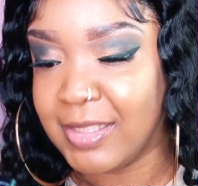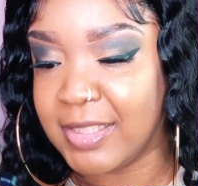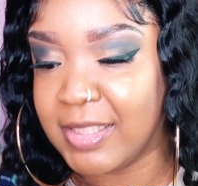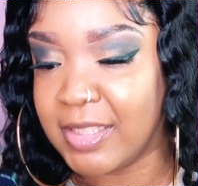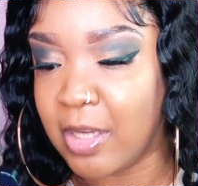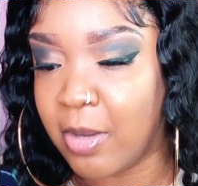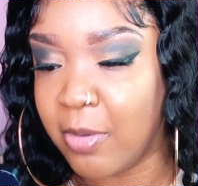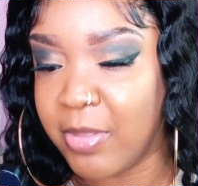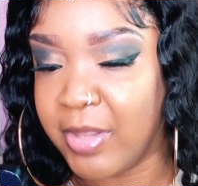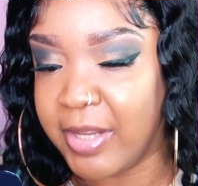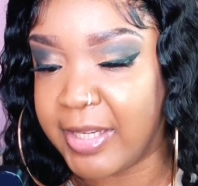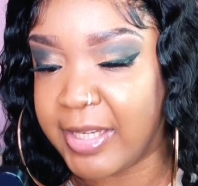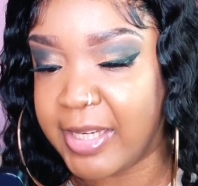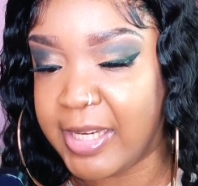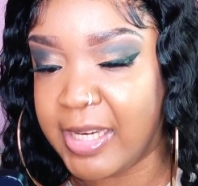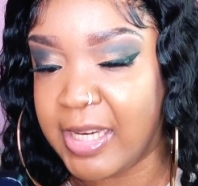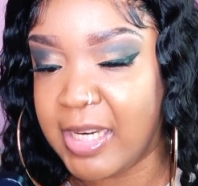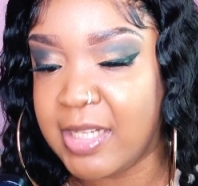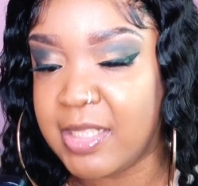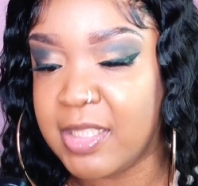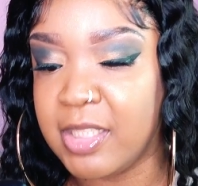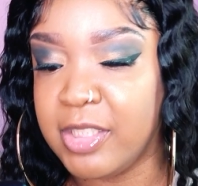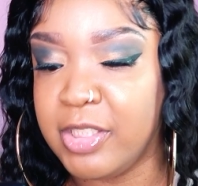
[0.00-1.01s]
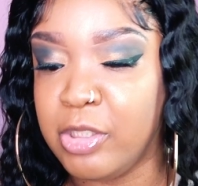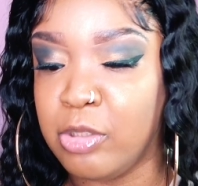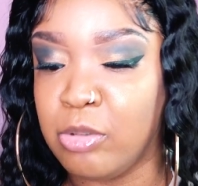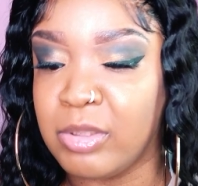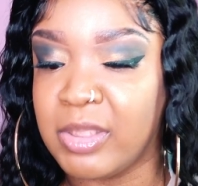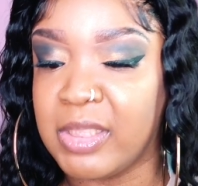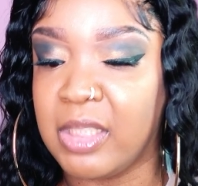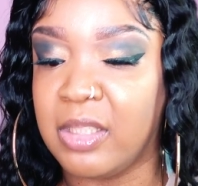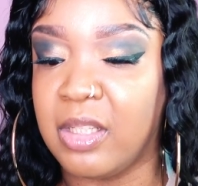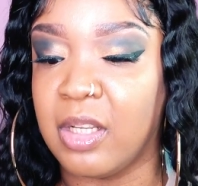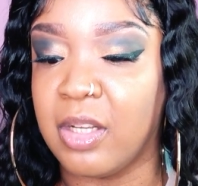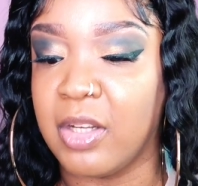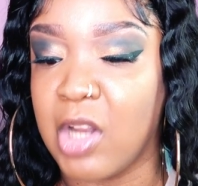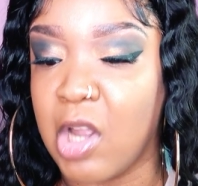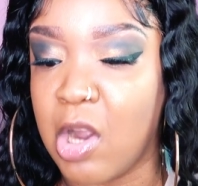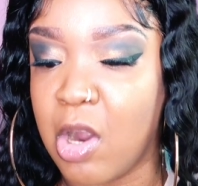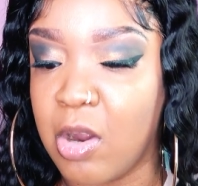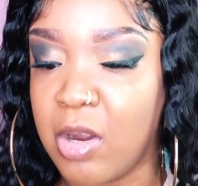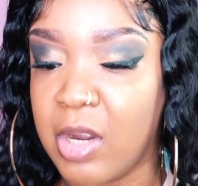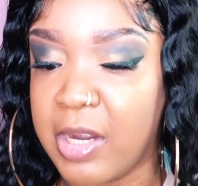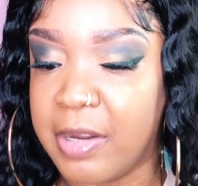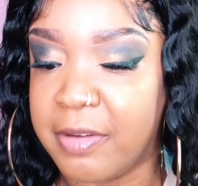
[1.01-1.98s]
So the key to using the
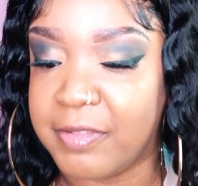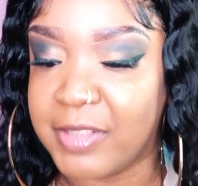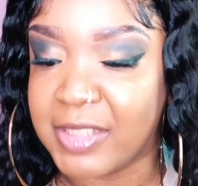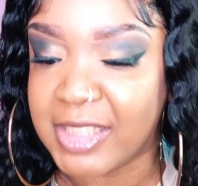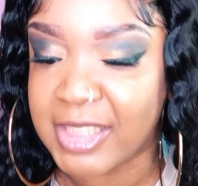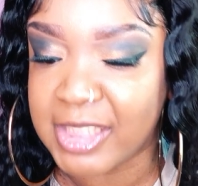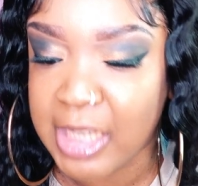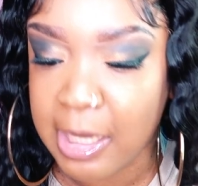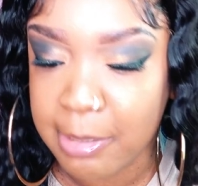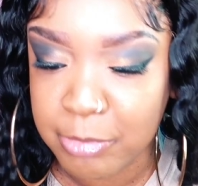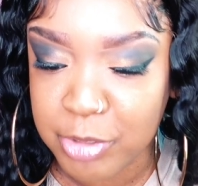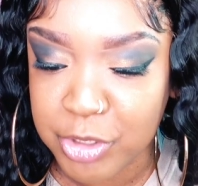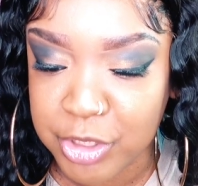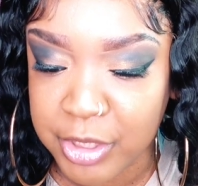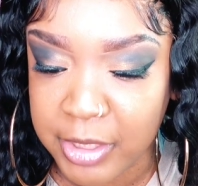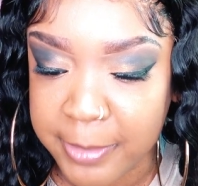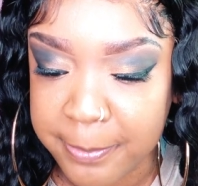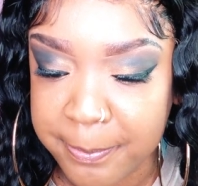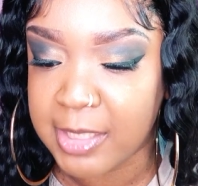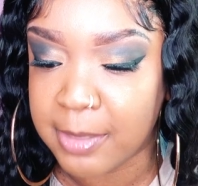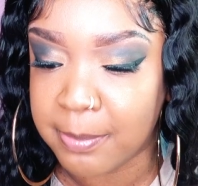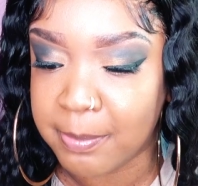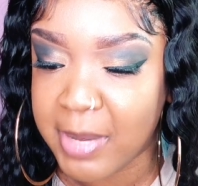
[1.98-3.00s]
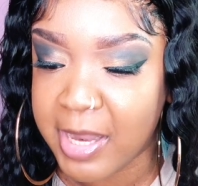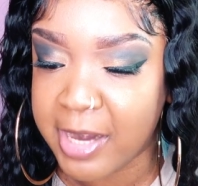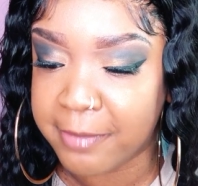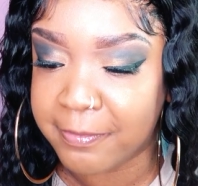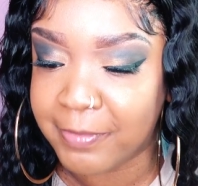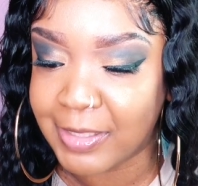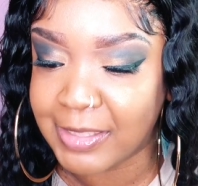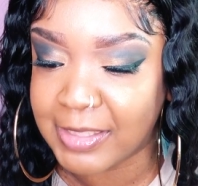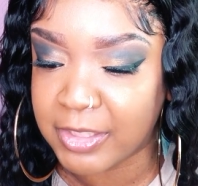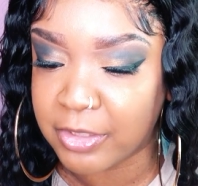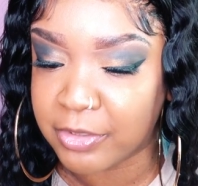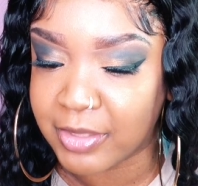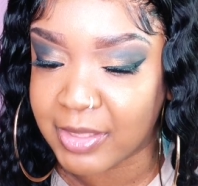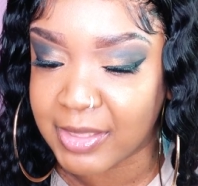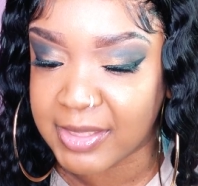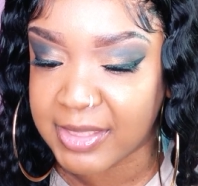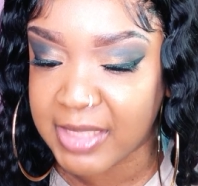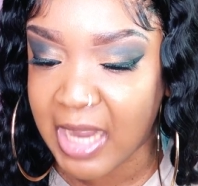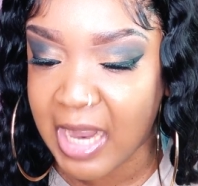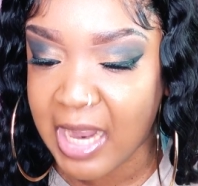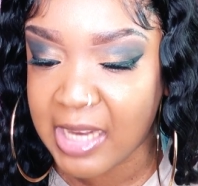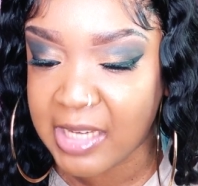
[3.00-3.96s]
law of assumption to manifest your
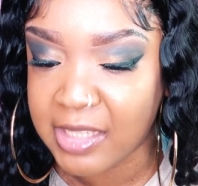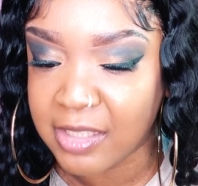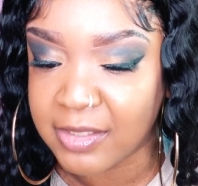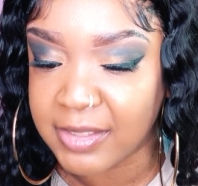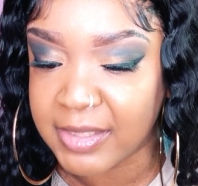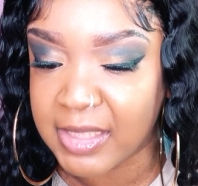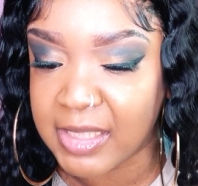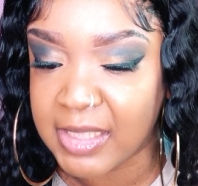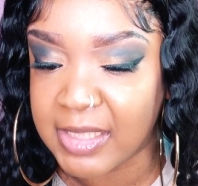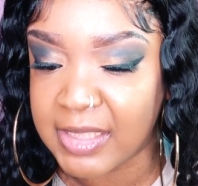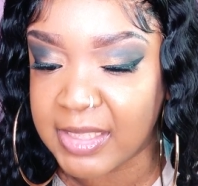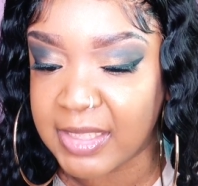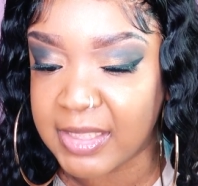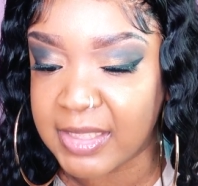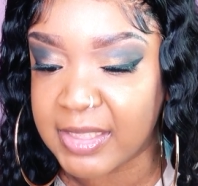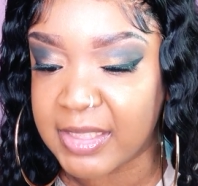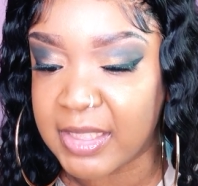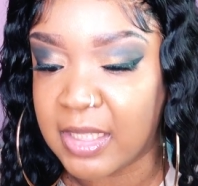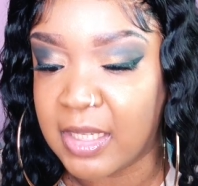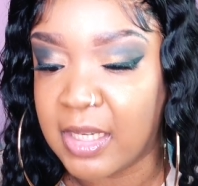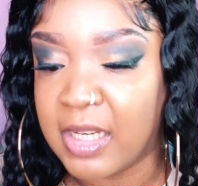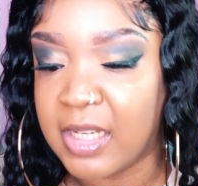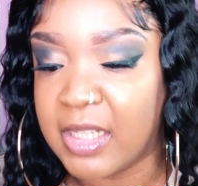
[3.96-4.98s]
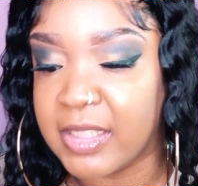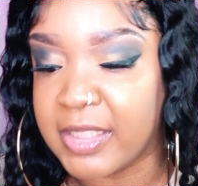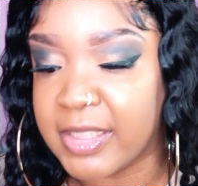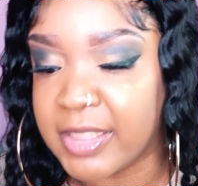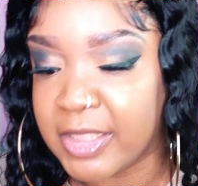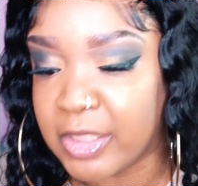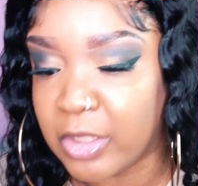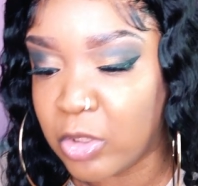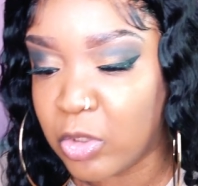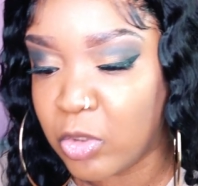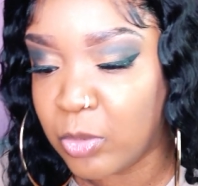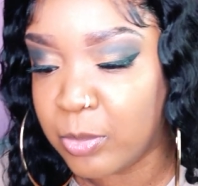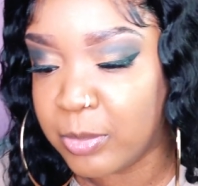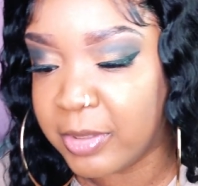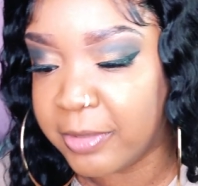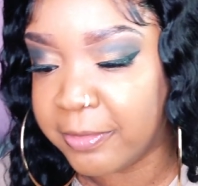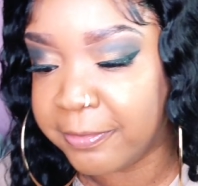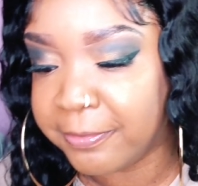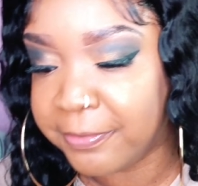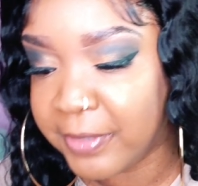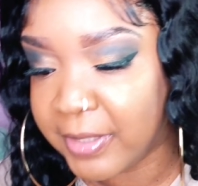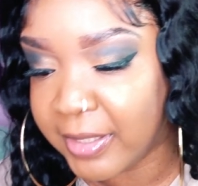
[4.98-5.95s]
desires is assume
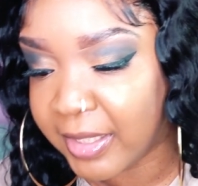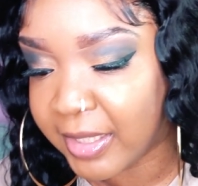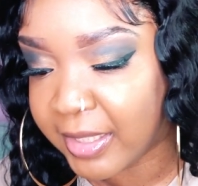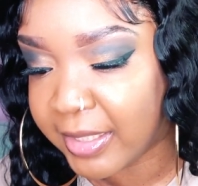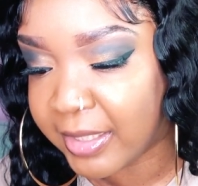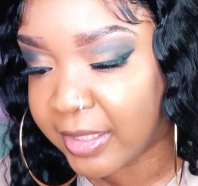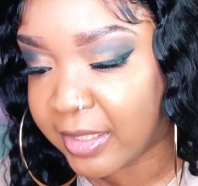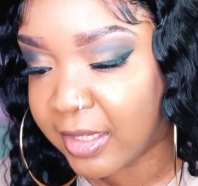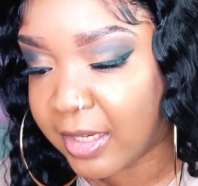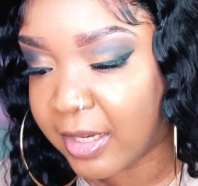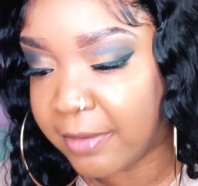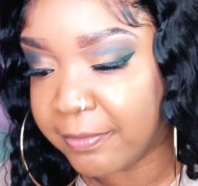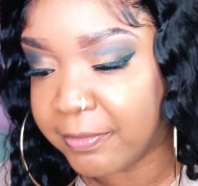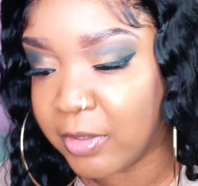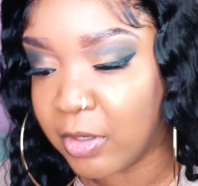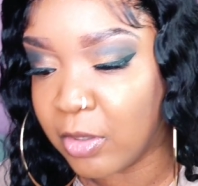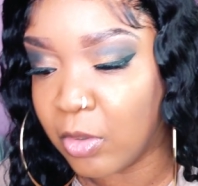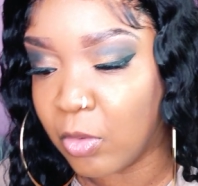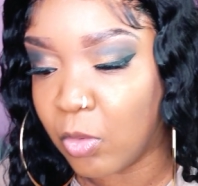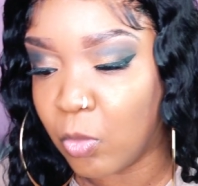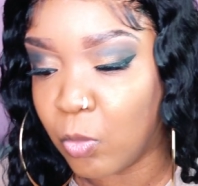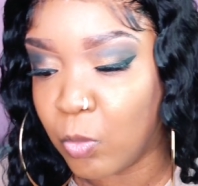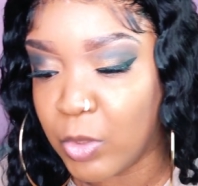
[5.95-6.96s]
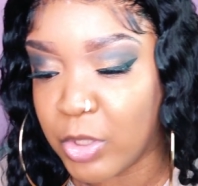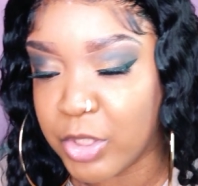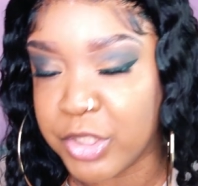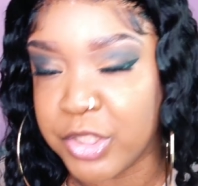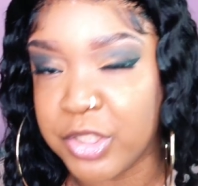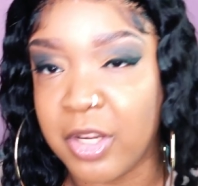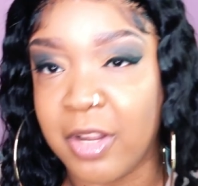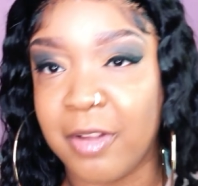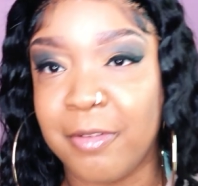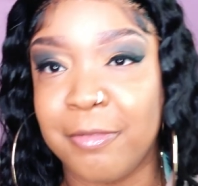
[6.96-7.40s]
the feeling of your wish